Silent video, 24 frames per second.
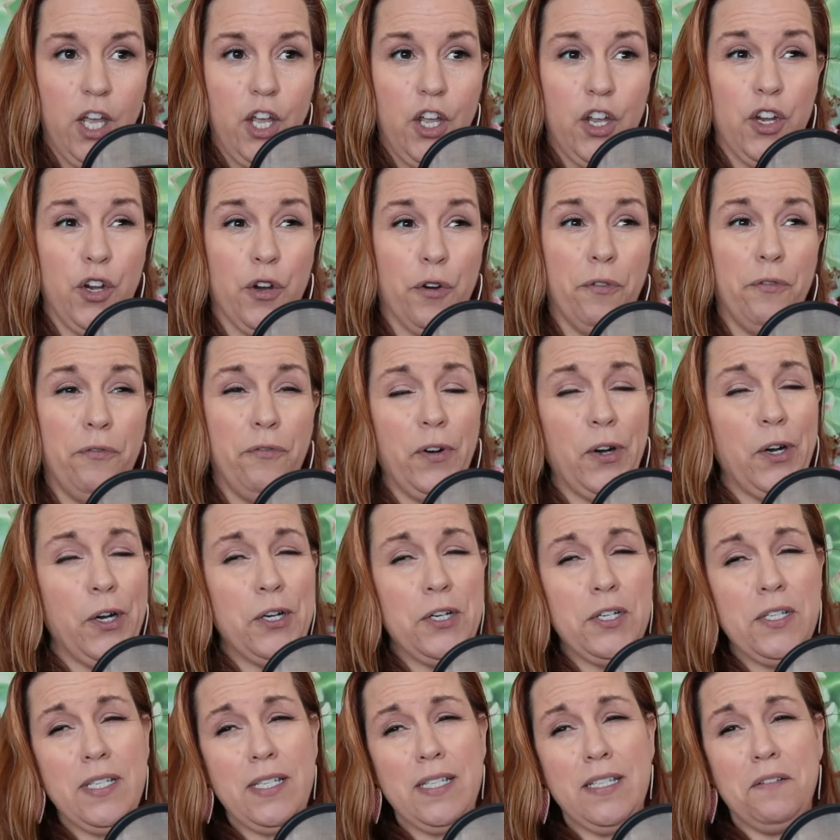Your
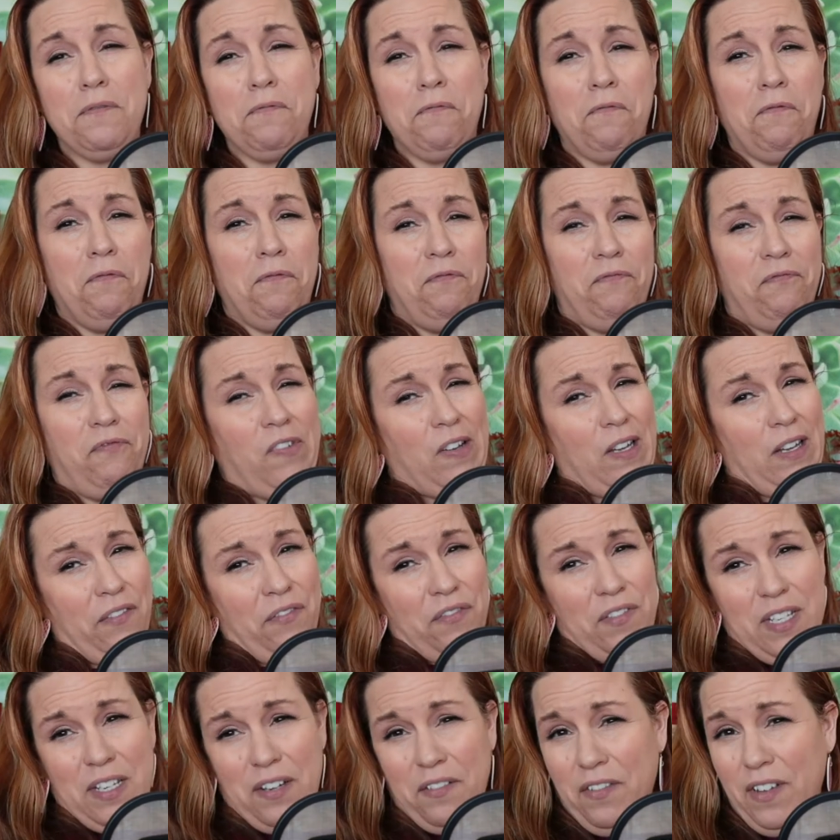first
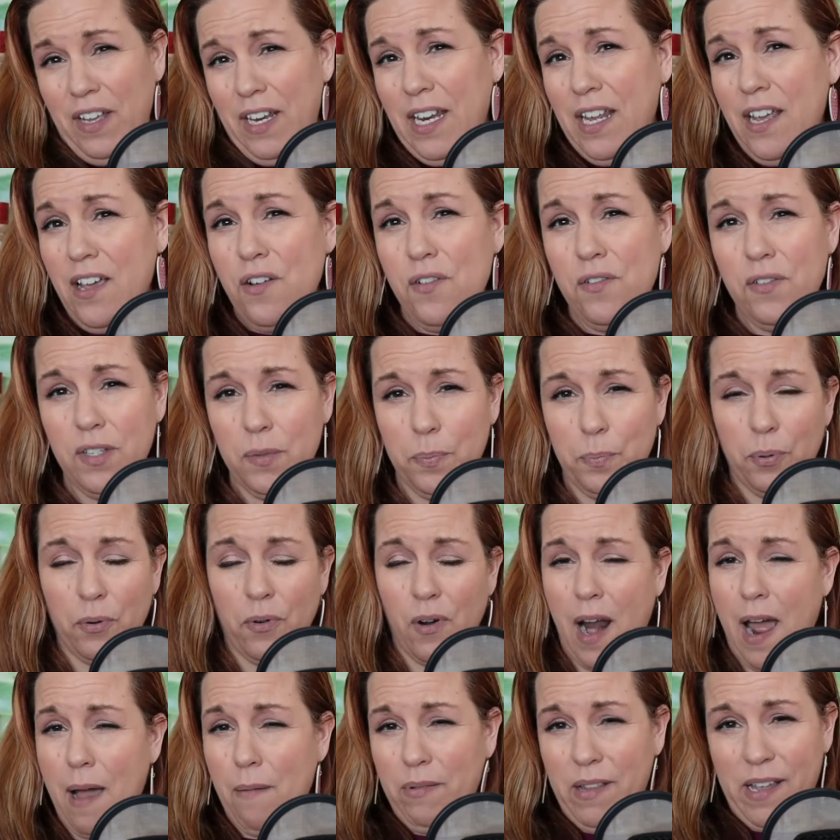50 videos
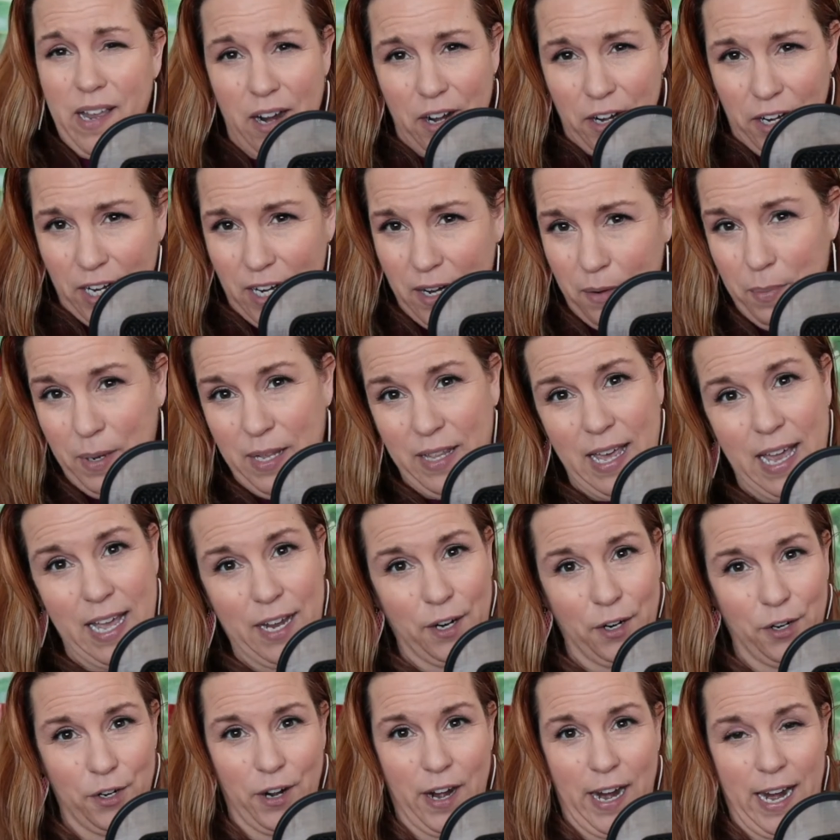probably aren't going to be
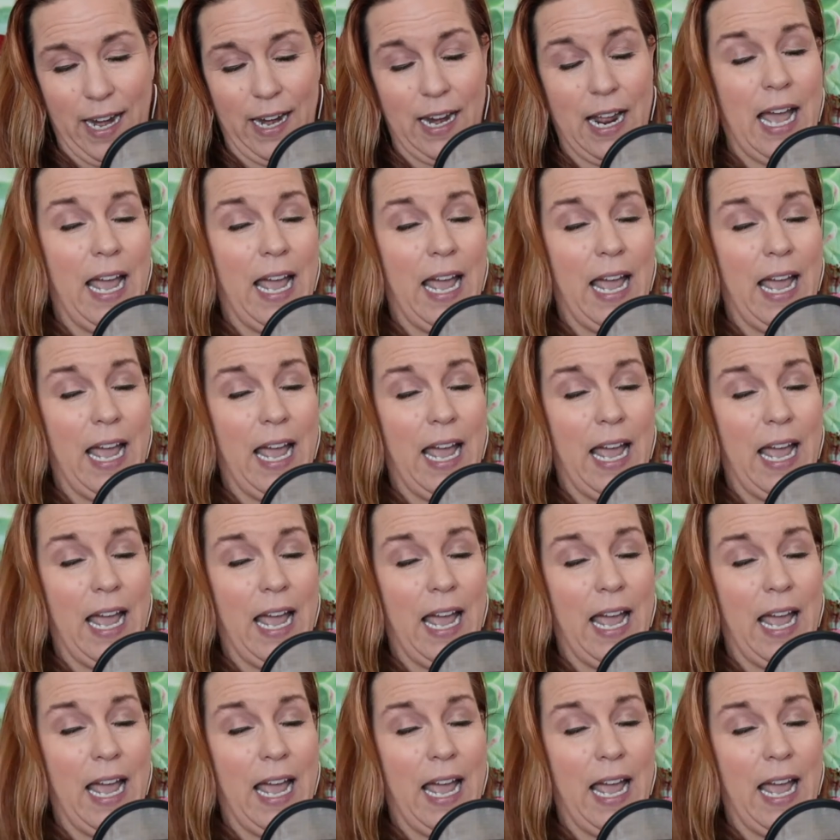that great.